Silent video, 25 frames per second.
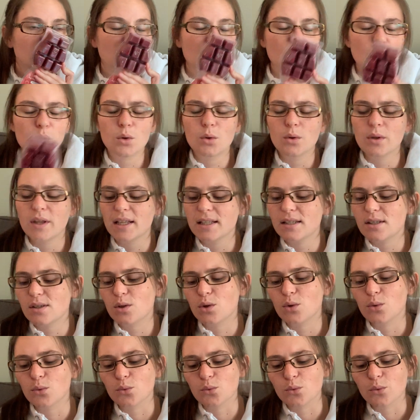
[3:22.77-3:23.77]
Oh, that's
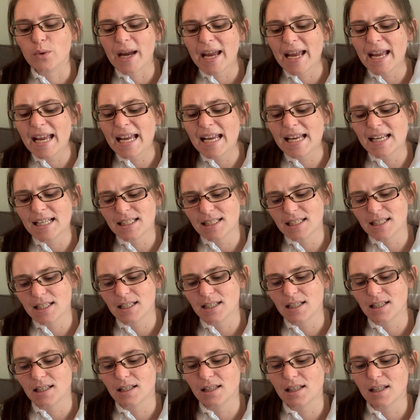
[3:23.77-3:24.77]

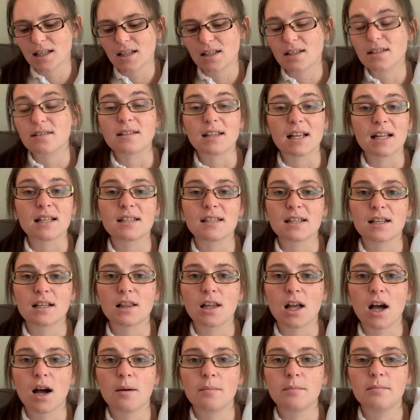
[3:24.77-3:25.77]
great. Scentsy
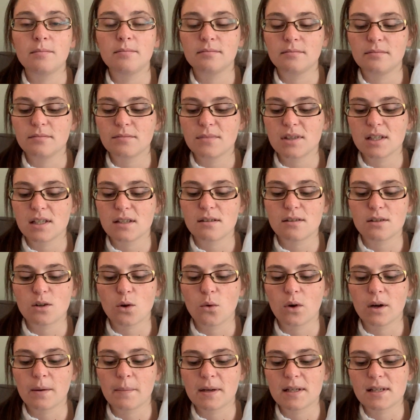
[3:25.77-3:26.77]
Club. This is
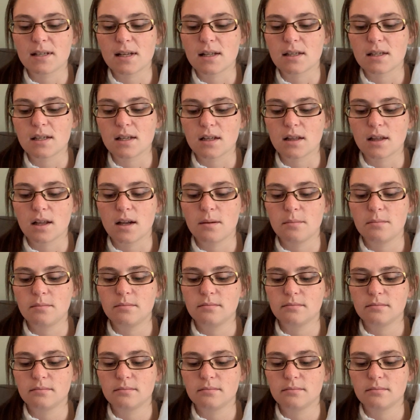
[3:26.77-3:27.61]
going to my Scentsy Club.